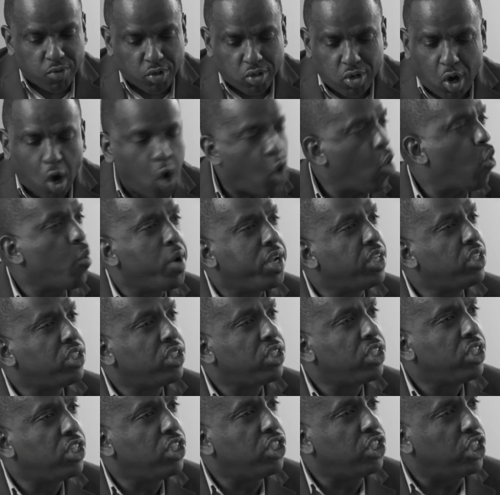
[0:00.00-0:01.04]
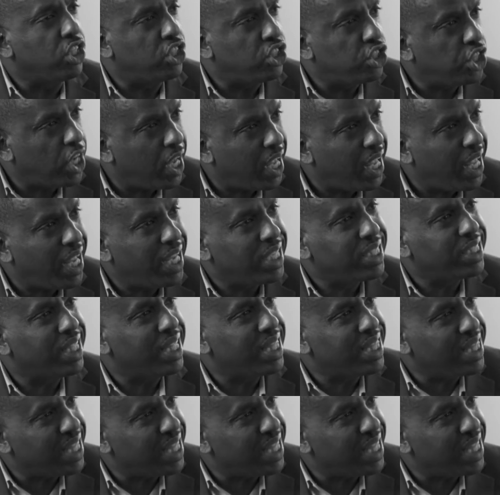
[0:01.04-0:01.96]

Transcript: the courage to change the